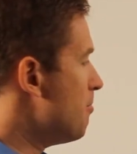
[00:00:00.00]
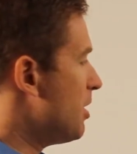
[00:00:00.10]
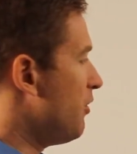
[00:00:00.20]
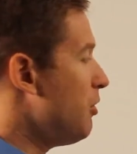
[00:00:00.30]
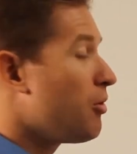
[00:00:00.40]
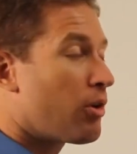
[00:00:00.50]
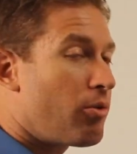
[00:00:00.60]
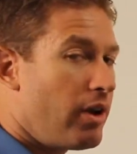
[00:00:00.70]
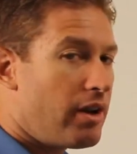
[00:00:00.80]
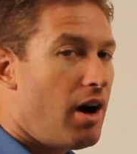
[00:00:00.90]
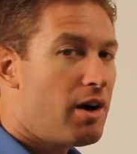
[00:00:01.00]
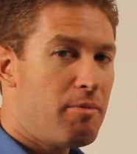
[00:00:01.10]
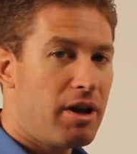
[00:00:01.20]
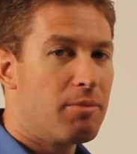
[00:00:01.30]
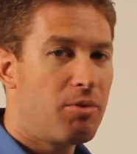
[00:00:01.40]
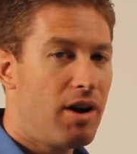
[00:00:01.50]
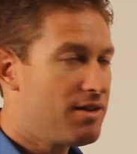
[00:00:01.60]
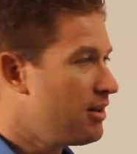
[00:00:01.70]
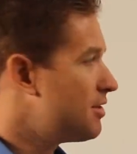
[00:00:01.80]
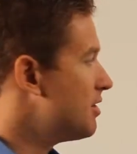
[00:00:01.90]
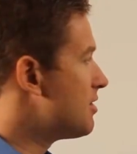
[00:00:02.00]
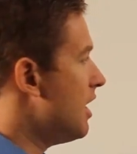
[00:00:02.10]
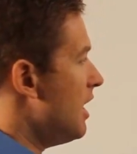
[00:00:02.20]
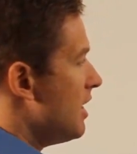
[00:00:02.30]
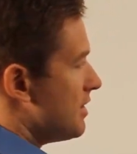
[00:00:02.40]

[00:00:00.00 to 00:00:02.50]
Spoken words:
But if you can create automated processes